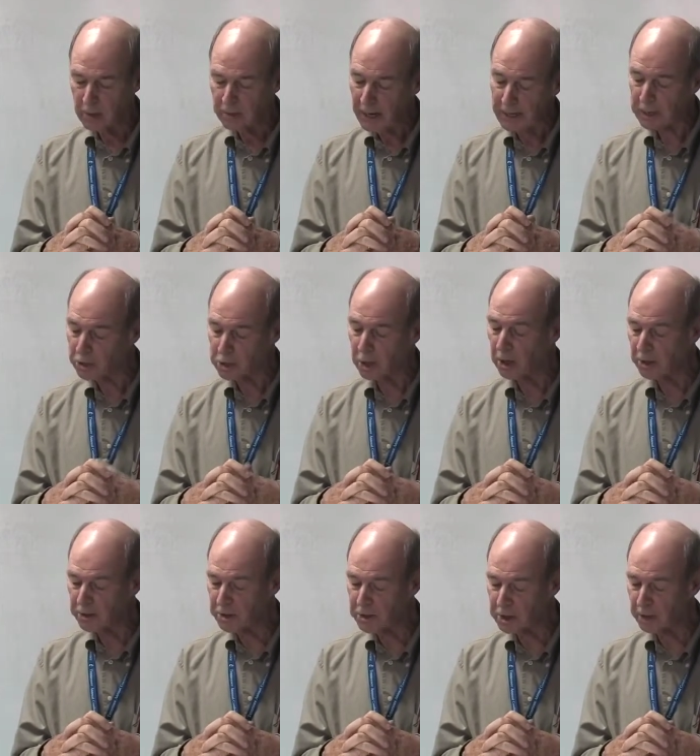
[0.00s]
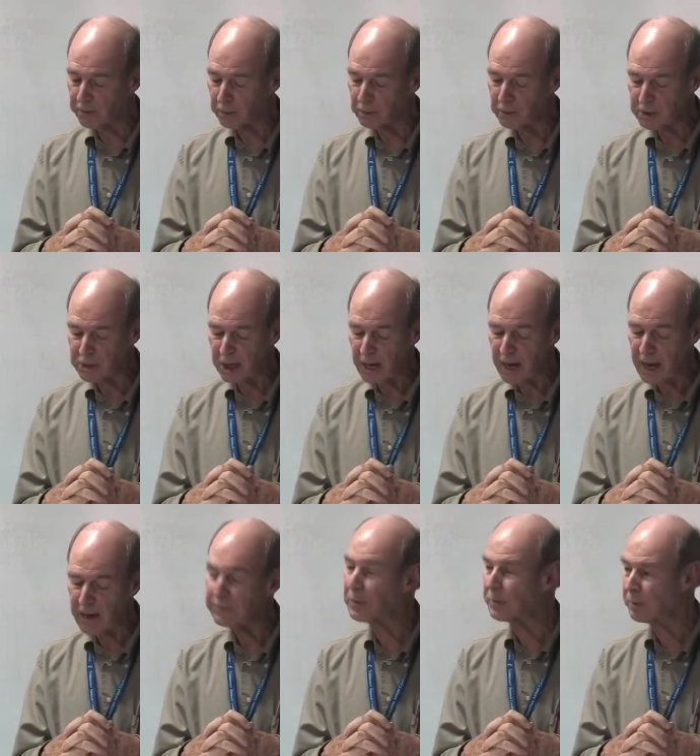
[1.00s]
That is all the silver which I
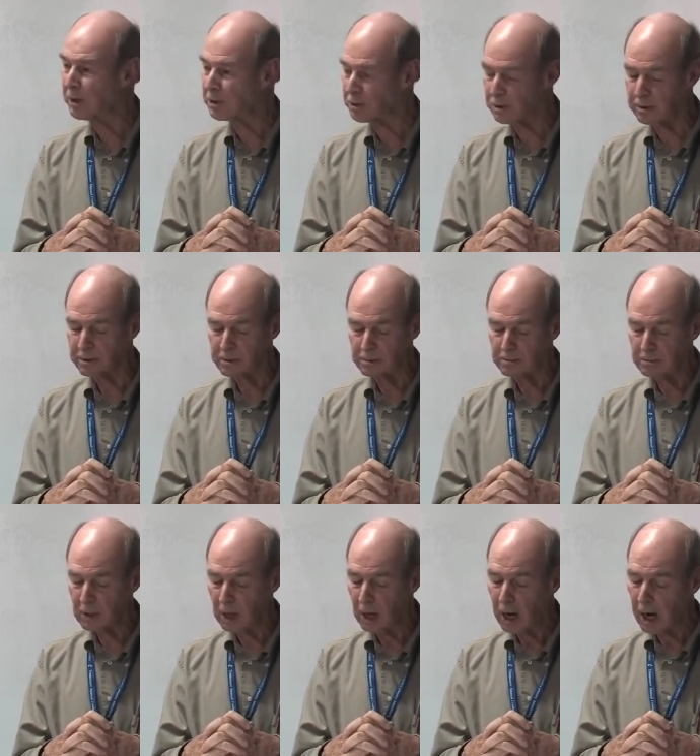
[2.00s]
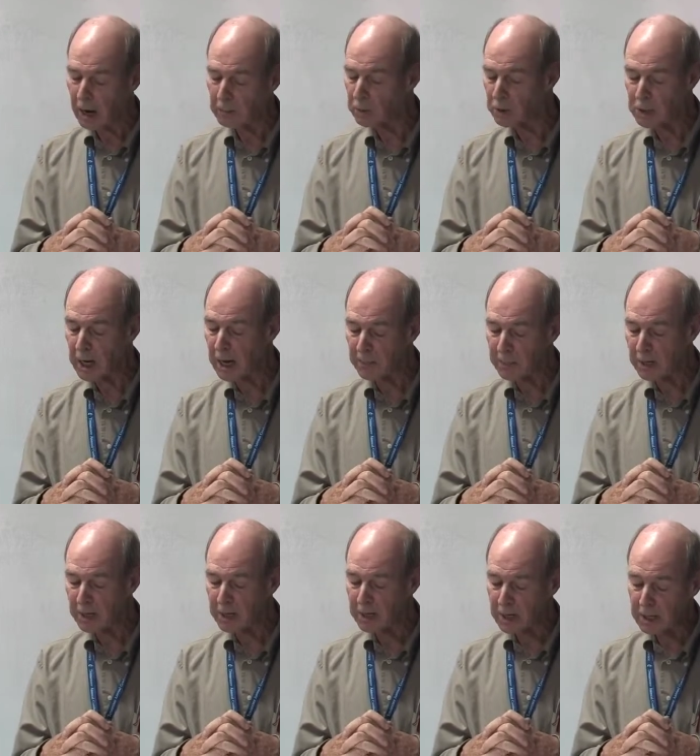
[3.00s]
have at present. I will not
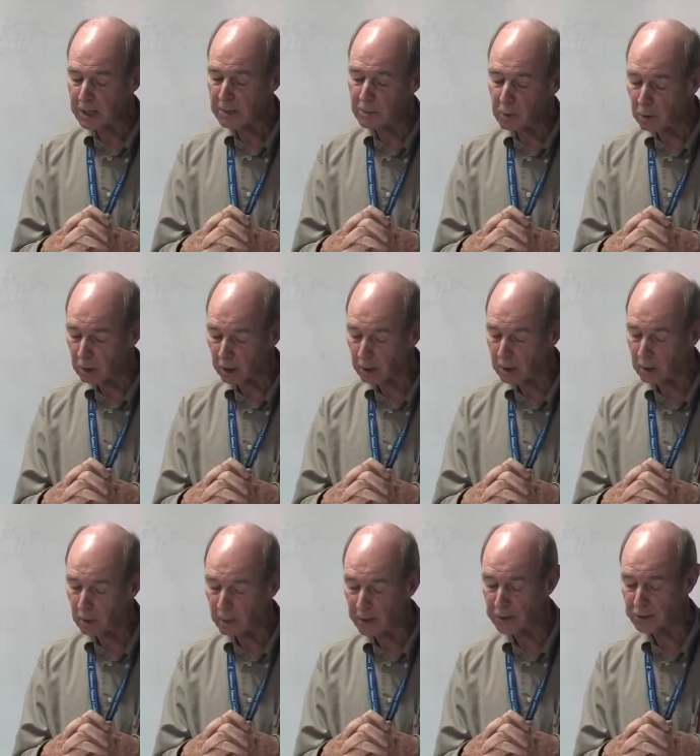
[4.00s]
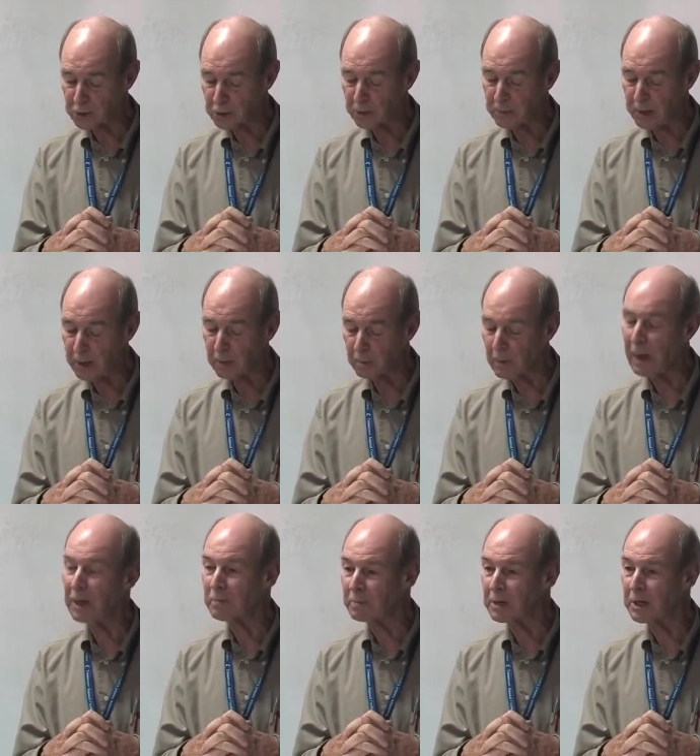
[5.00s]
buy any more while so many
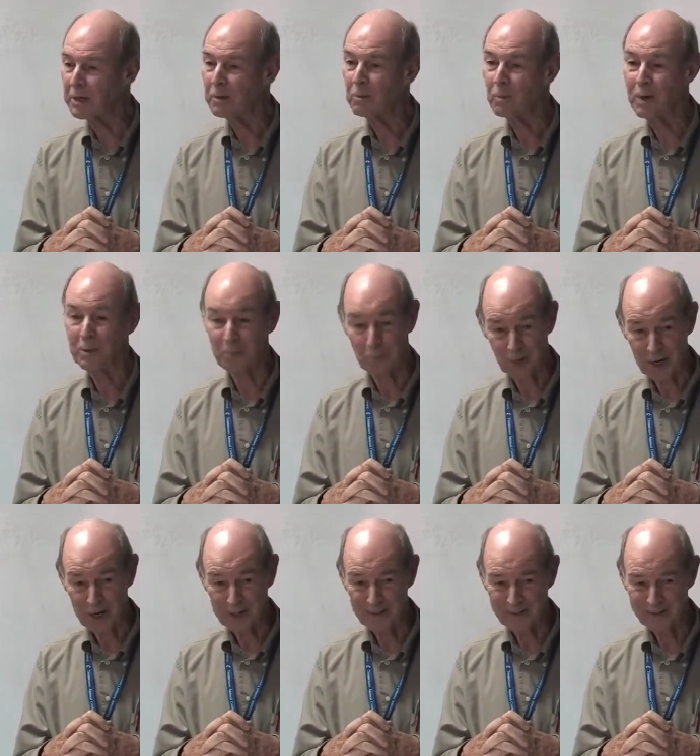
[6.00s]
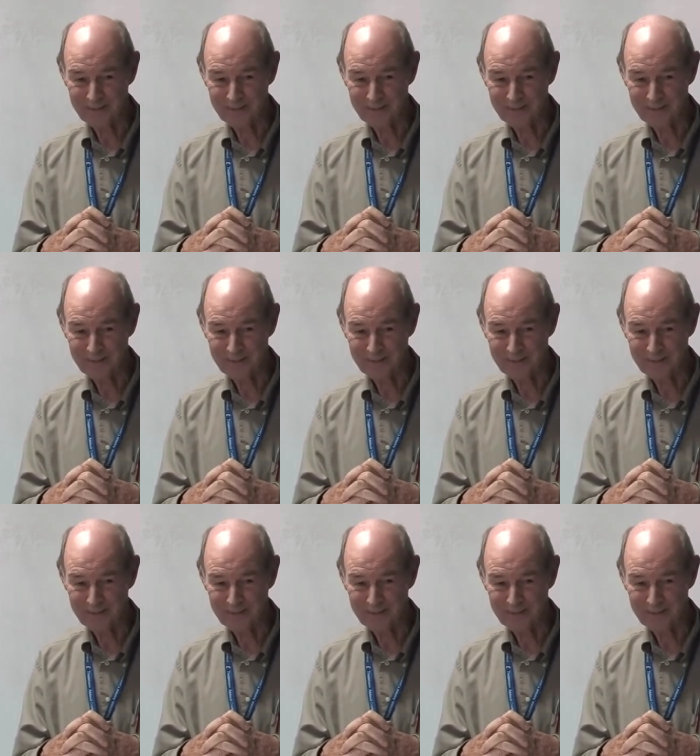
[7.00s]
around me want bread.